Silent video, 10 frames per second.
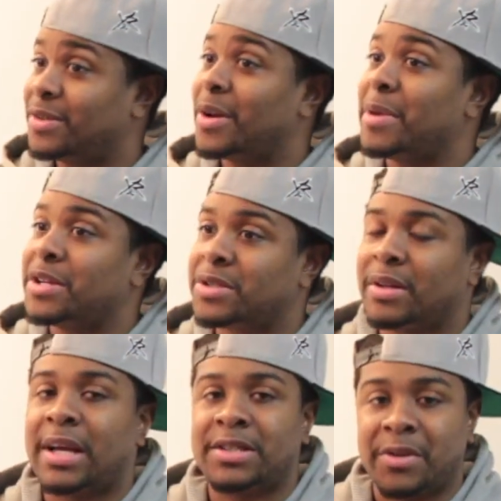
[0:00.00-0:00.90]
You know what I mean? So
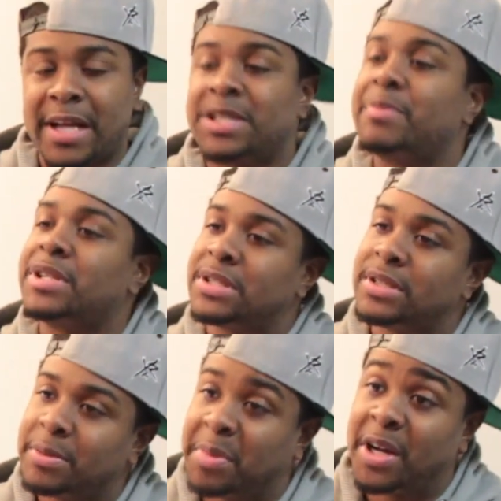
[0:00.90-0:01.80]
that's
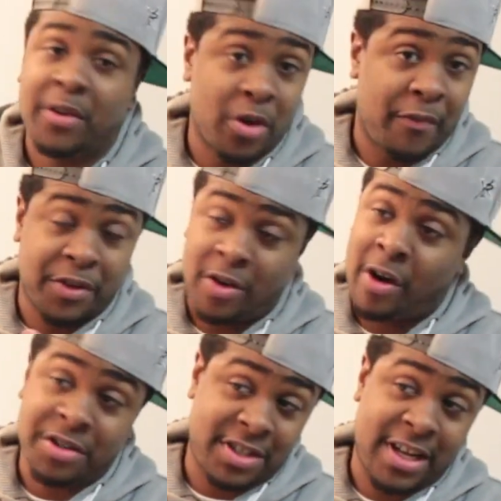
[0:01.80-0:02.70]
missing. But, you know, for the
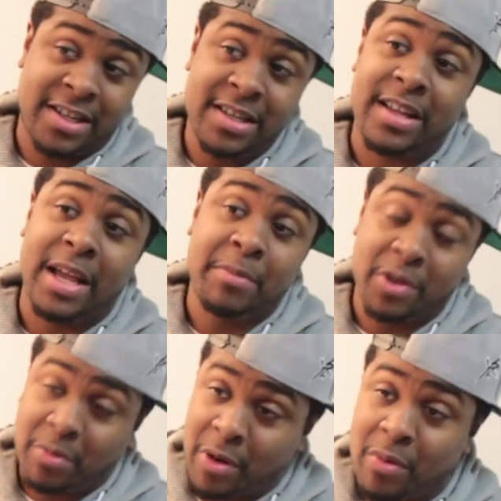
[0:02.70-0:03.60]
artists that I did name,
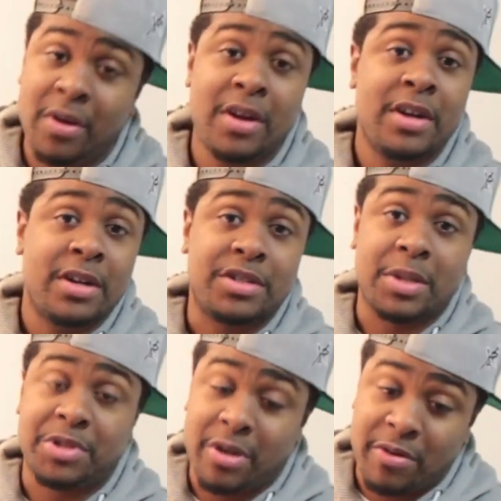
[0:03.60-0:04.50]
Little Mo,
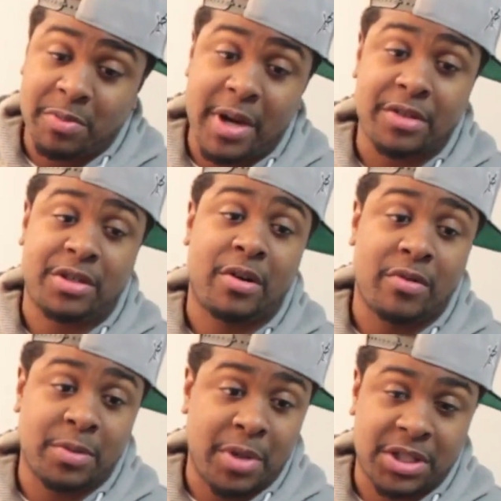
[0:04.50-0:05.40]
Jim Jones, Mike
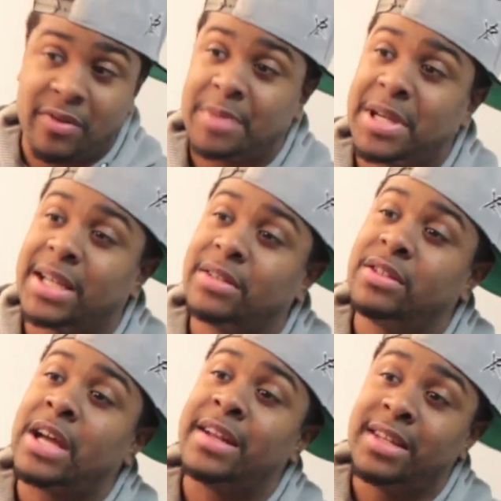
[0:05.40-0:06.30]
Jones, Busta Rhymes,
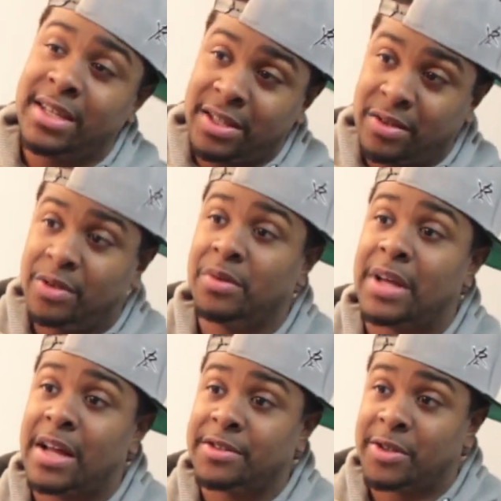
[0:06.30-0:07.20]
I did get to do
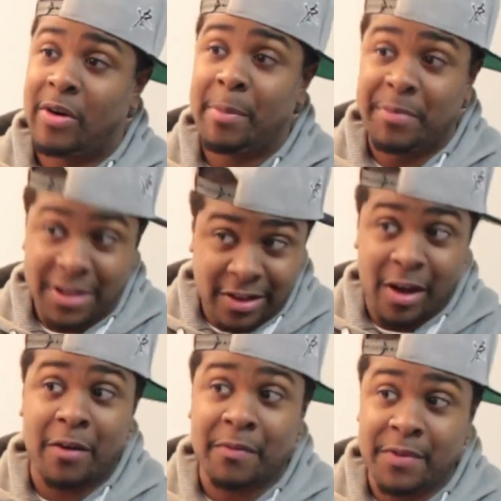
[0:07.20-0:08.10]
that. So I'm in
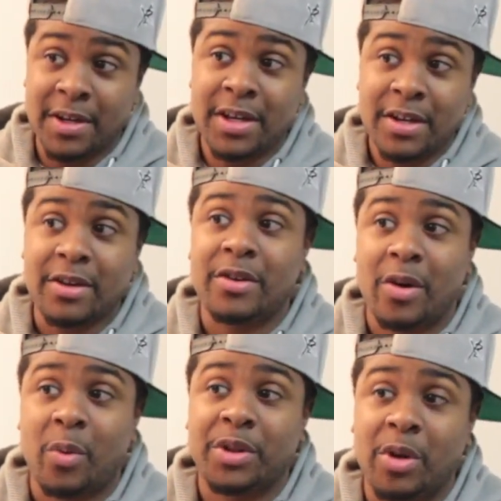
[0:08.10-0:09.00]
love, you
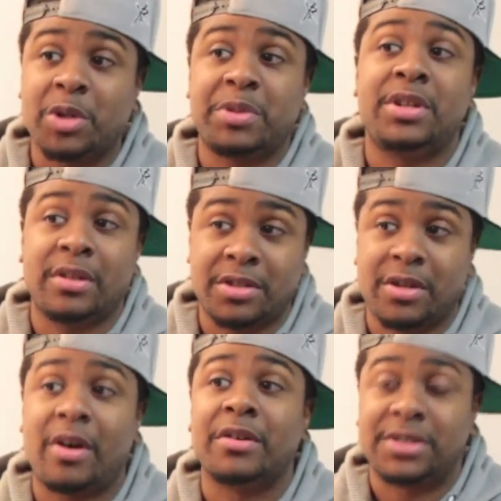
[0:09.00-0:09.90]
know, with those particular songs.